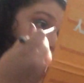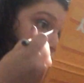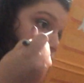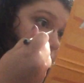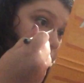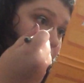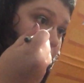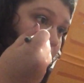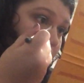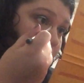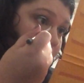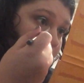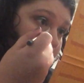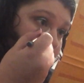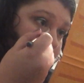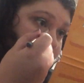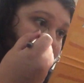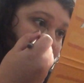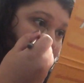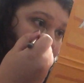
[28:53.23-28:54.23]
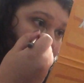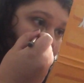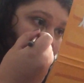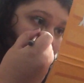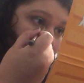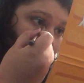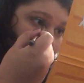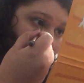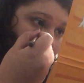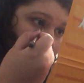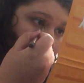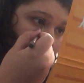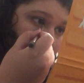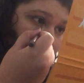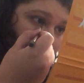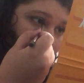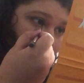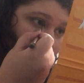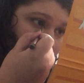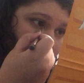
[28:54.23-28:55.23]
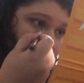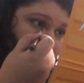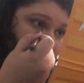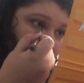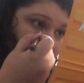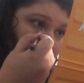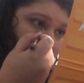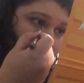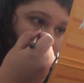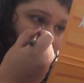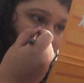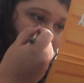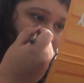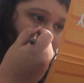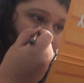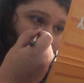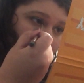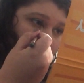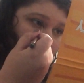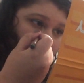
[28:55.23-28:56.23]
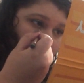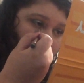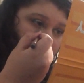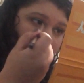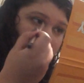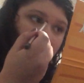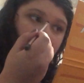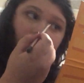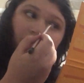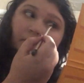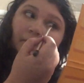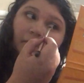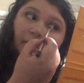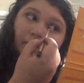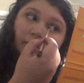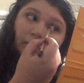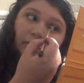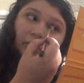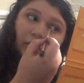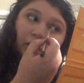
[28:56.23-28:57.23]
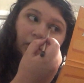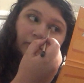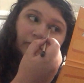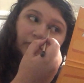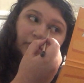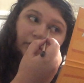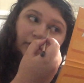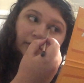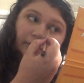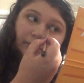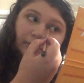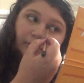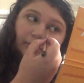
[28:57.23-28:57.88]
it very, very soon, within the next couple days probably, hopefully.